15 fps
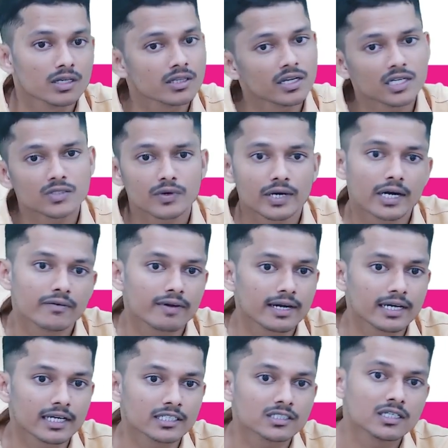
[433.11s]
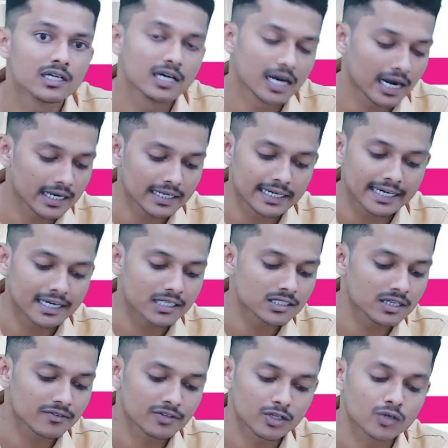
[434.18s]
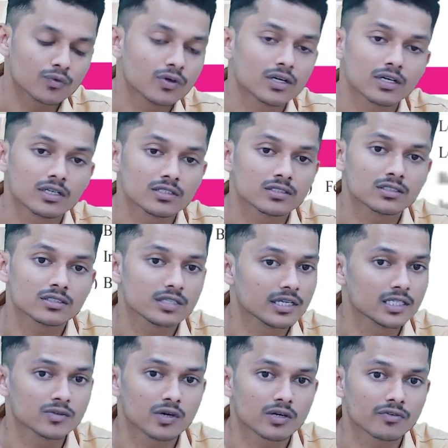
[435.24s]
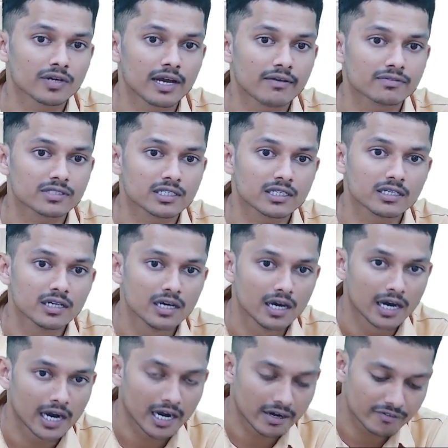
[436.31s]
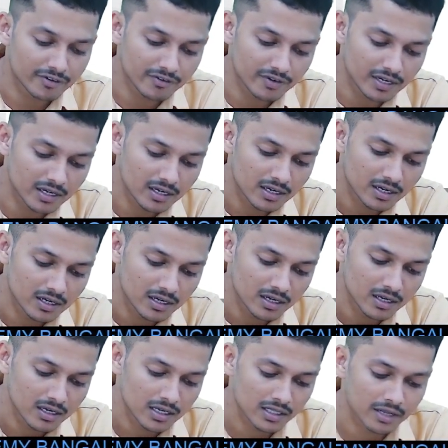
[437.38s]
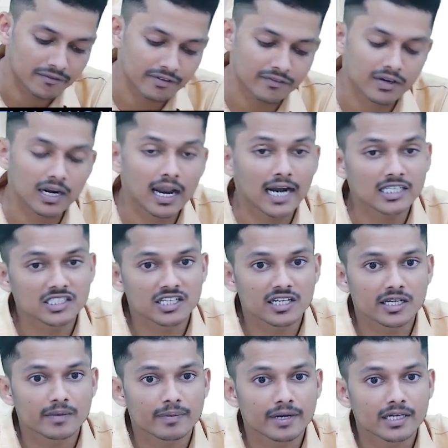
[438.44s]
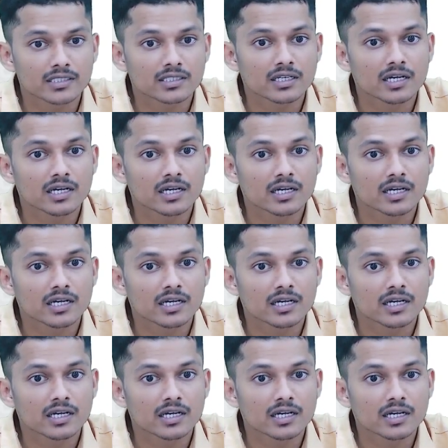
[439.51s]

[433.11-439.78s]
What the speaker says: That is one advantage. And greater safety to workers. That is what we have seen. And fewer large scale repairs.